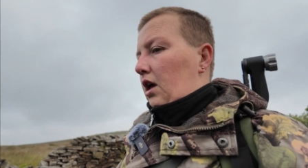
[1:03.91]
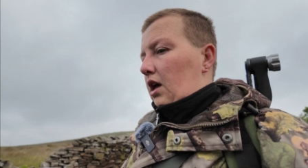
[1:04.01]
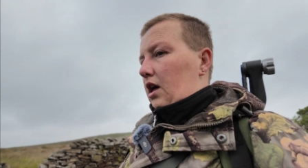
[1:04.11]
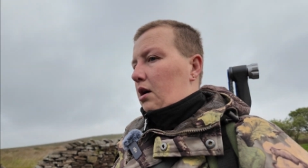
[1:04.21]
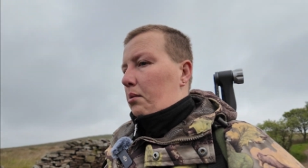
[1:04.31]

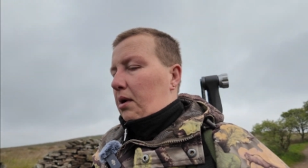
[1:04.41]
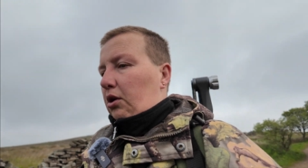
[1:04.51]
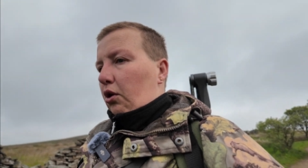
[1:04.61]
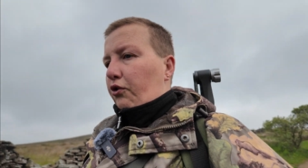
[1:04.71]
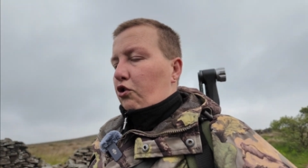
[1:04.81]
I
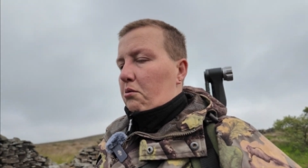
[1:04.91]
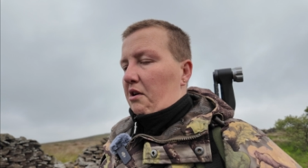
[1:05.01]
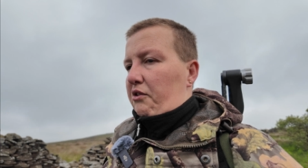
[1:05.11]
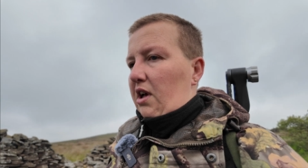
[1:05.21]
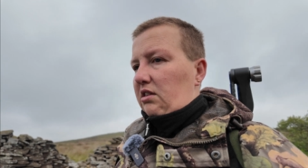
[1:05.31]
know a few of
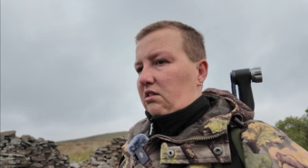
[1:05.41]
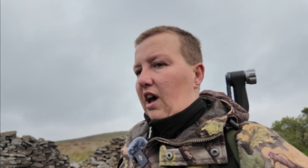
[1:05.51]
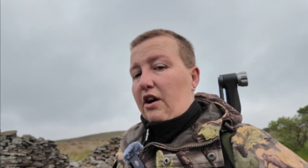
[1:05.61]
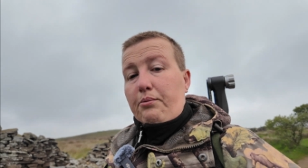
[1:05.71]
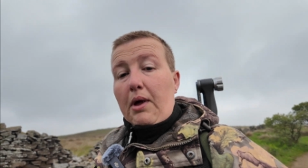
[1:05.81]
my friends
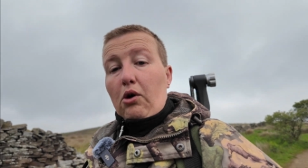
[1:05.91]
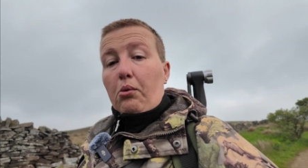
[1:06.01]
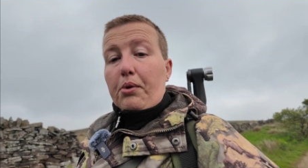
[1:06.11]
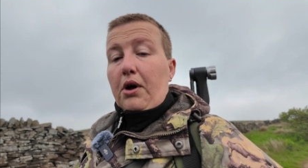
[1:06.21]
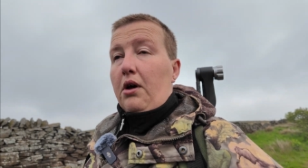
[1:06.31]
have been up